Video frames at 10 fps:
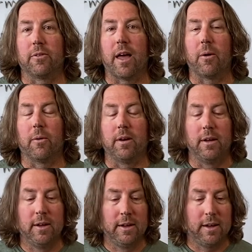that one,
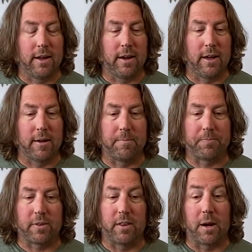and
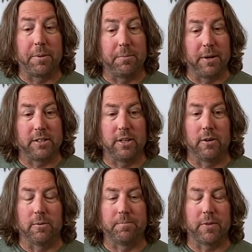that'll be a big
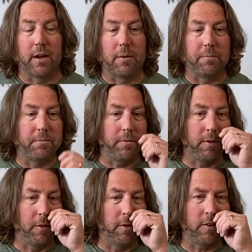deal. Go
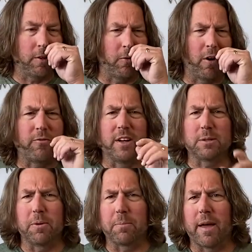to our
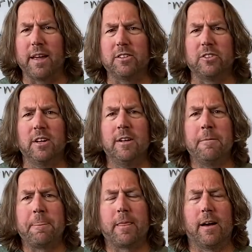Facebook page,
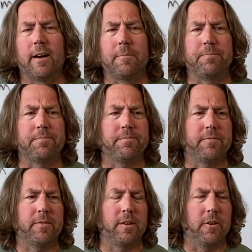
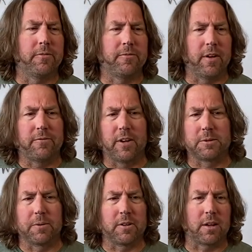
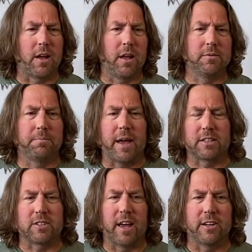
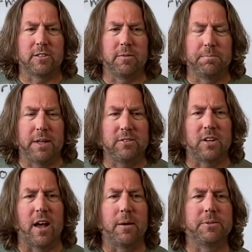facebook.com/beef
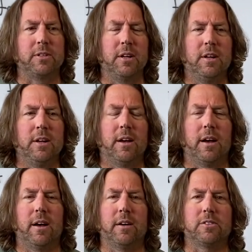snobs
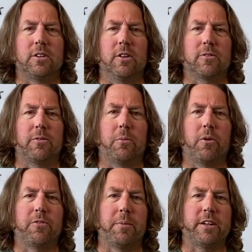to look for more
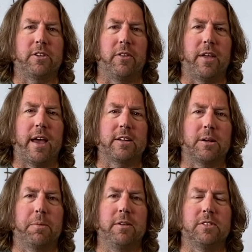information on that, because I
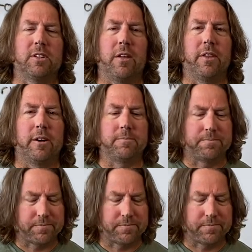believe it's on there.